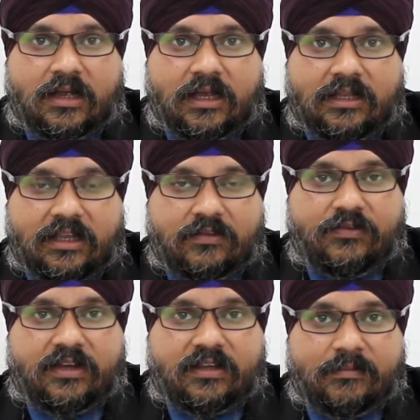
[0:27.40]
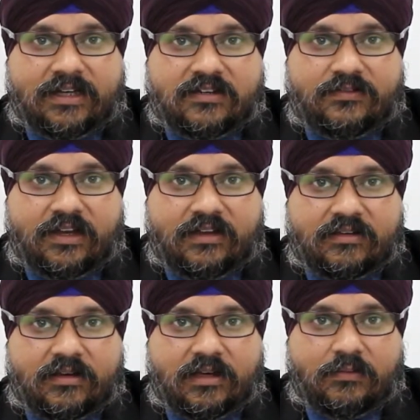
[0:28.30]
In this phase, in measure
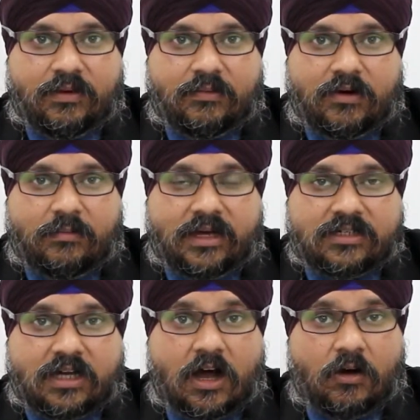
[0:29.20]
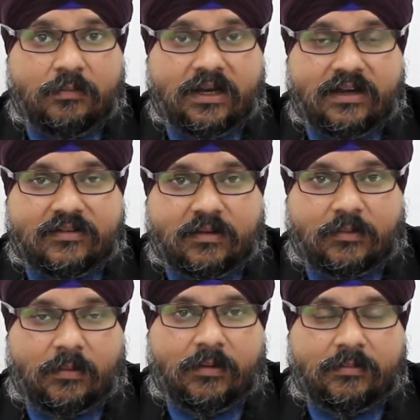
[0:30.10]
phase, we want to measure how big is the
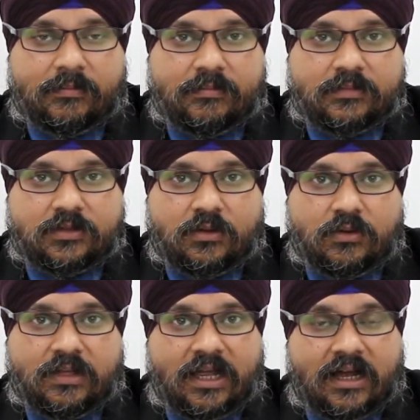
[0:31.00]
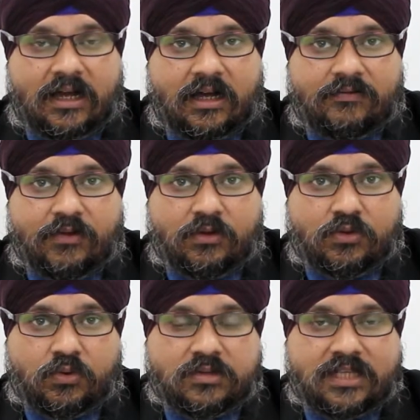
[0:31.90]
problem. So there are a few
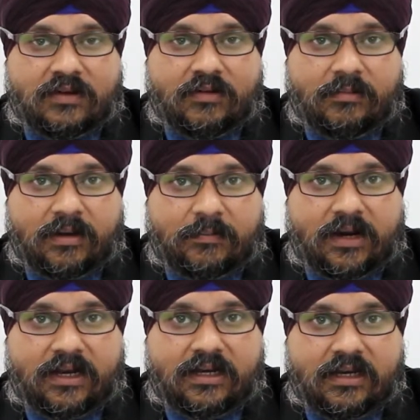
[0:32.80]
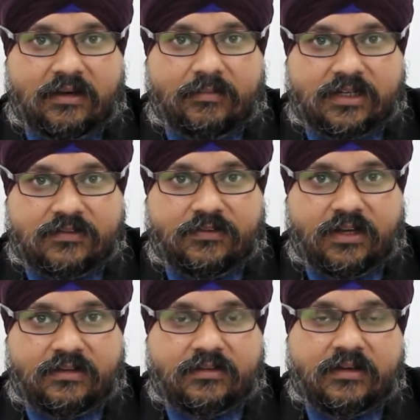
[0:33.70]
tools that will be applied in measure
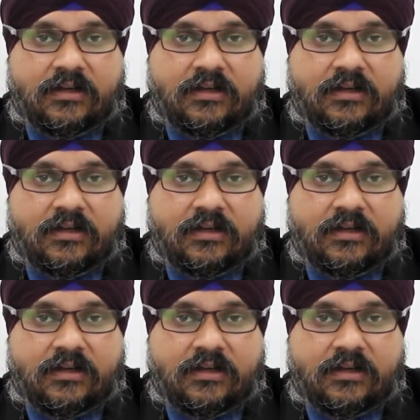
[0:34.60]
phase,